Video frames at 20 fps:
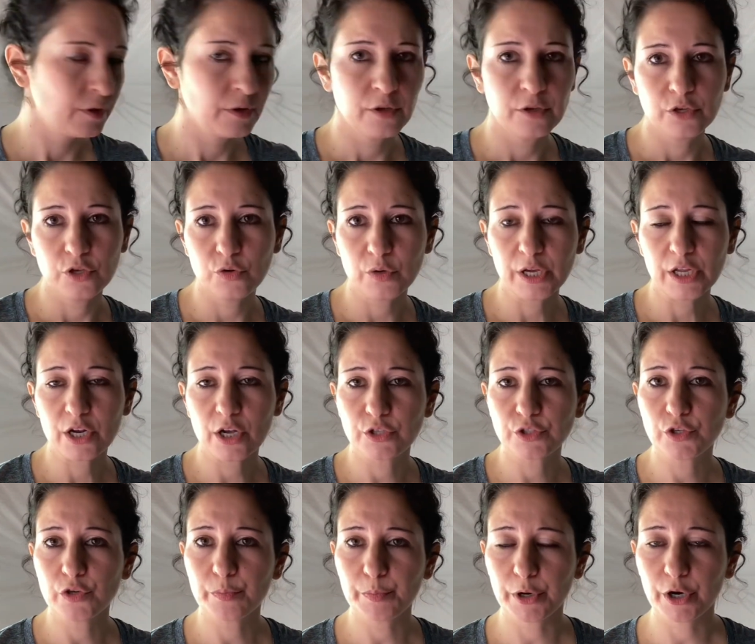You can
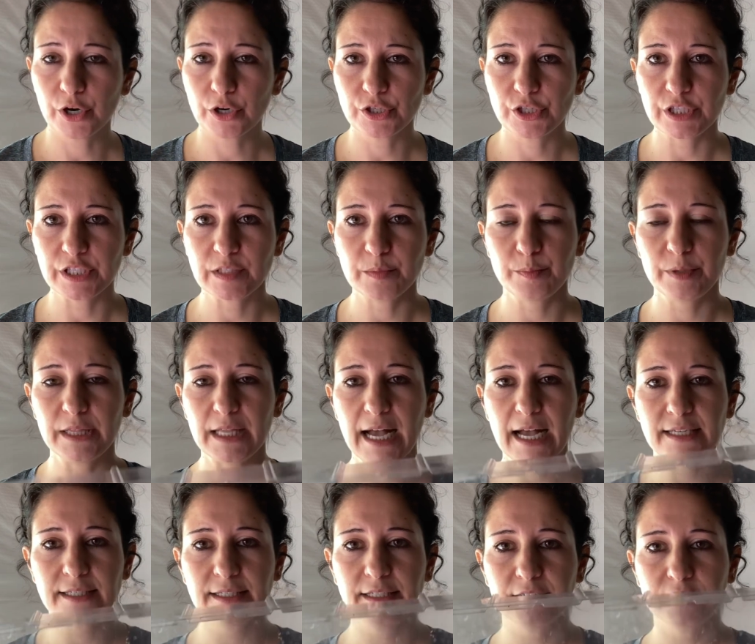also purchase
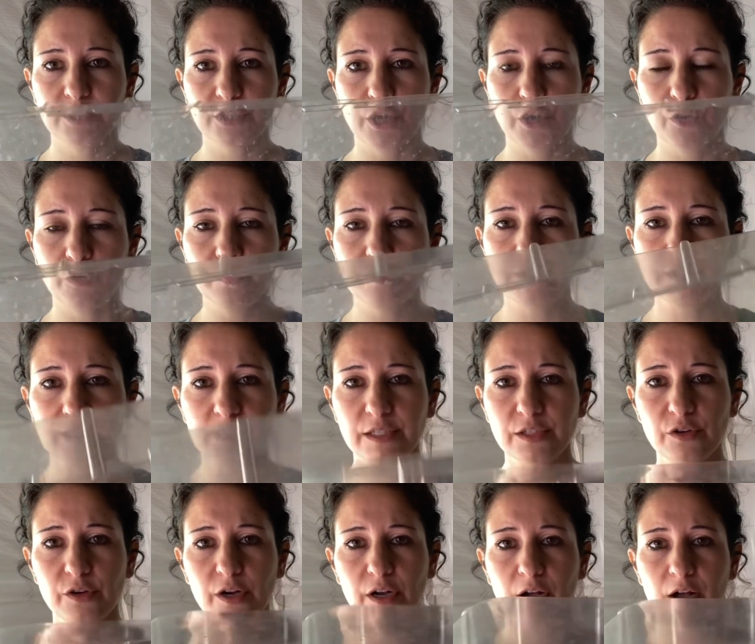plastic domes. These
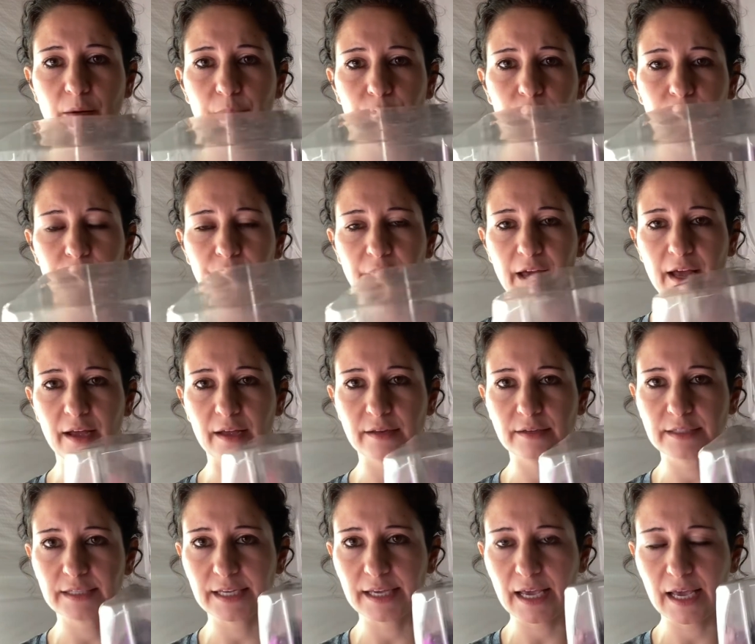are a couple
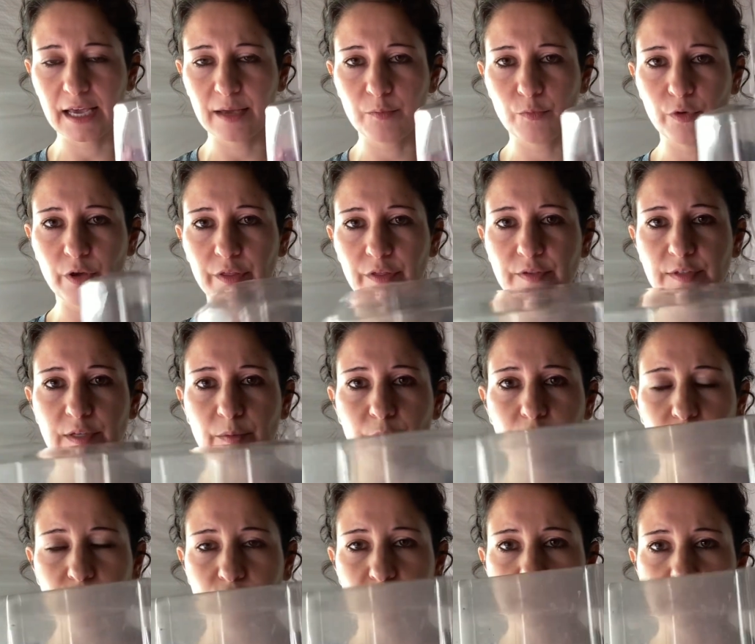that came with some
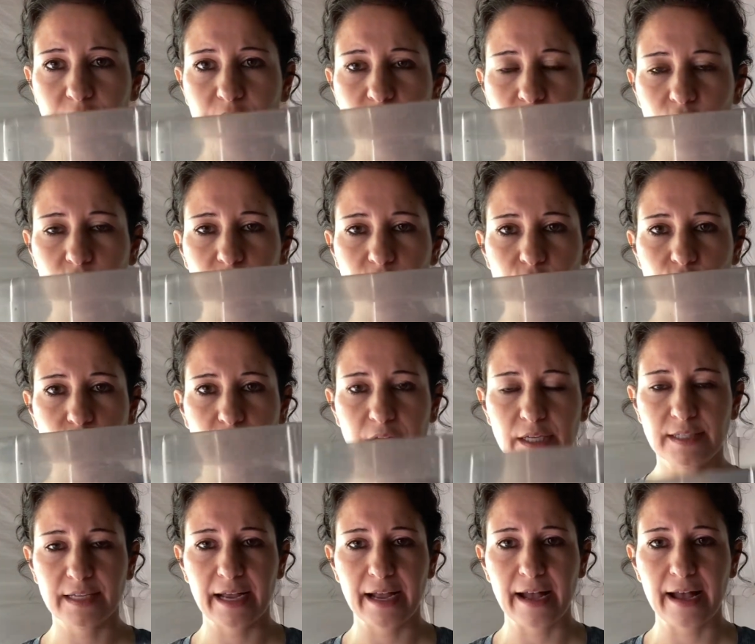other seed starting
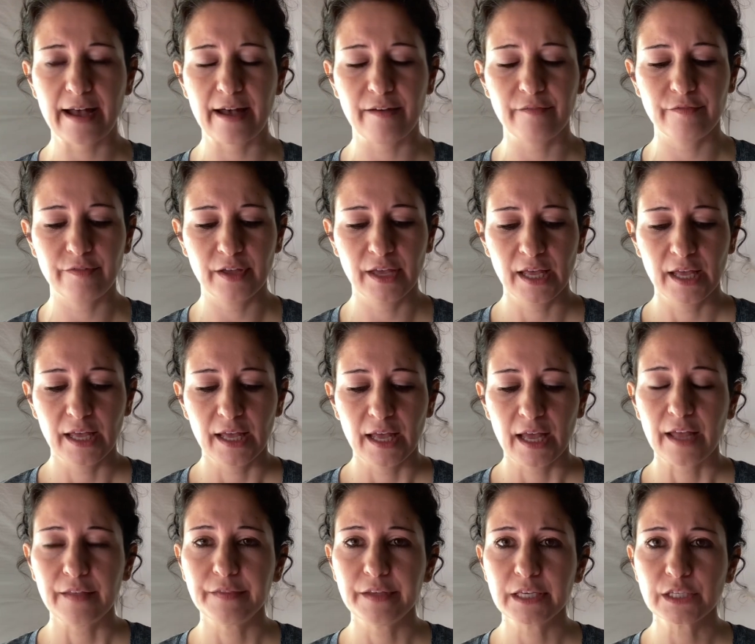trays I have,
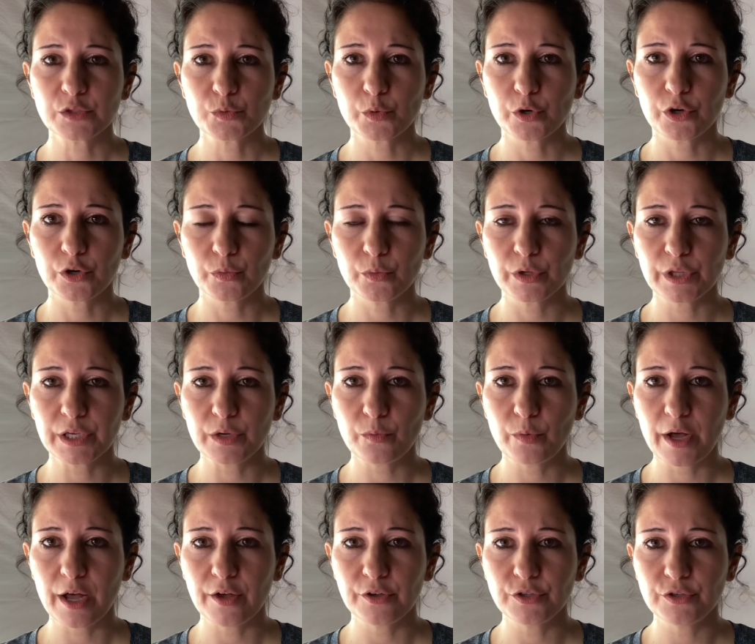and these work really
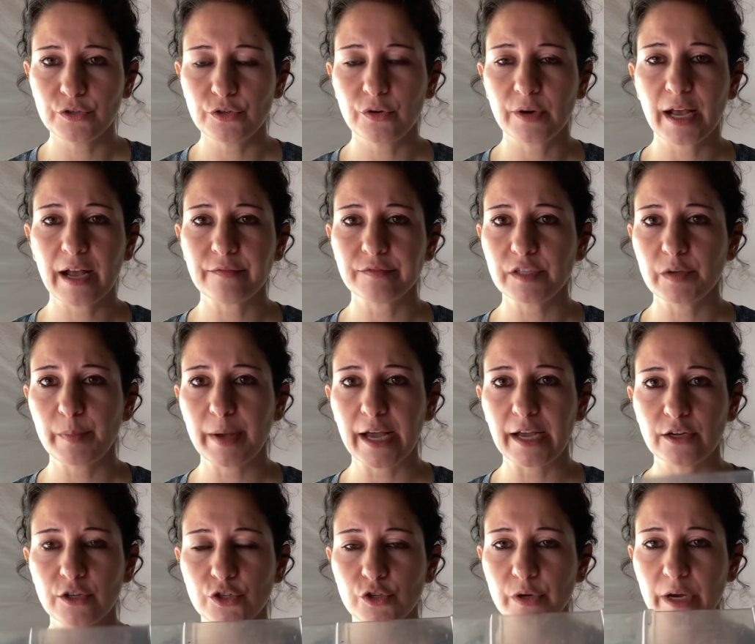well. You don't have to buy
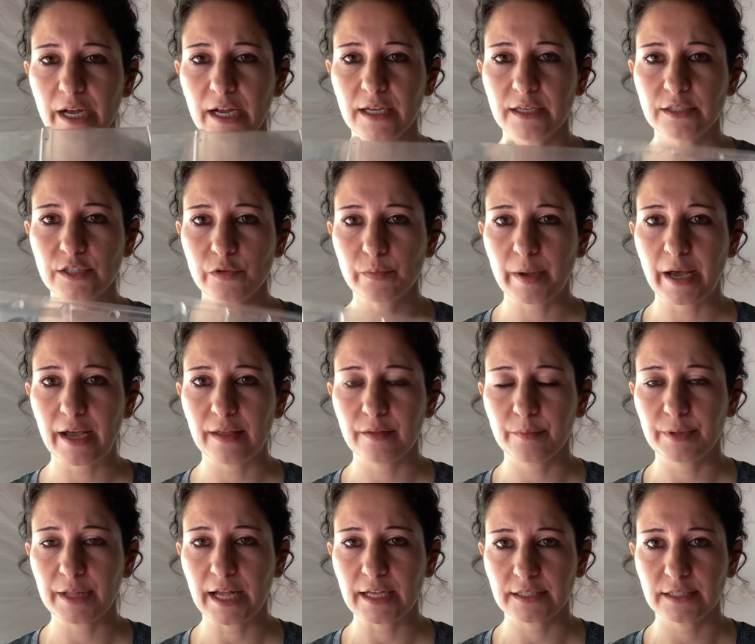a tray to buy the
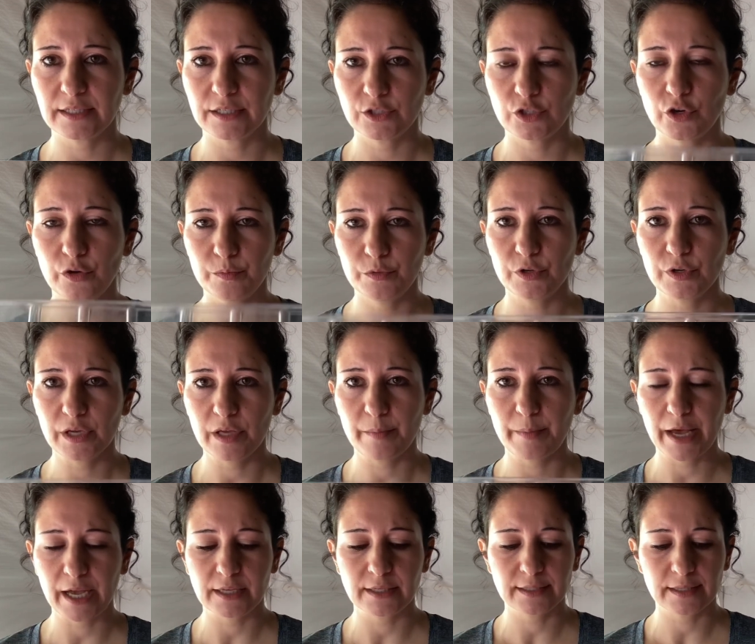plastic dome. You can
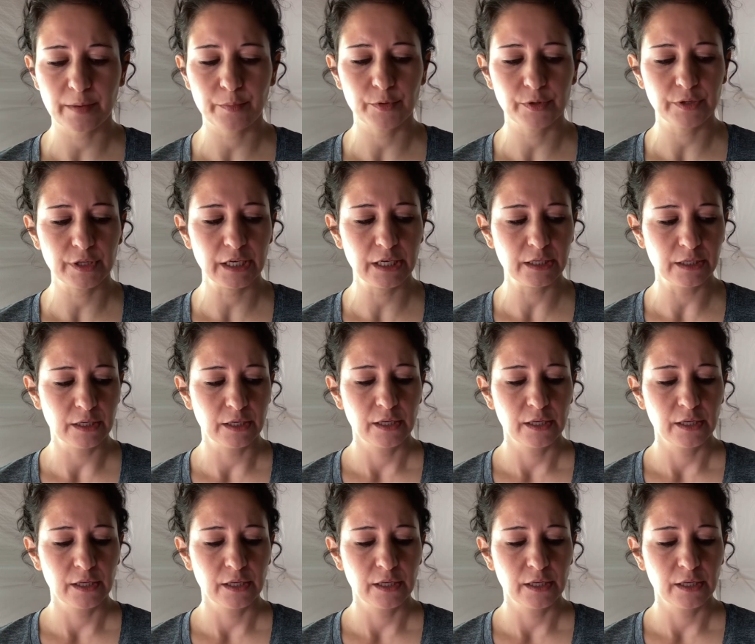buy it separately.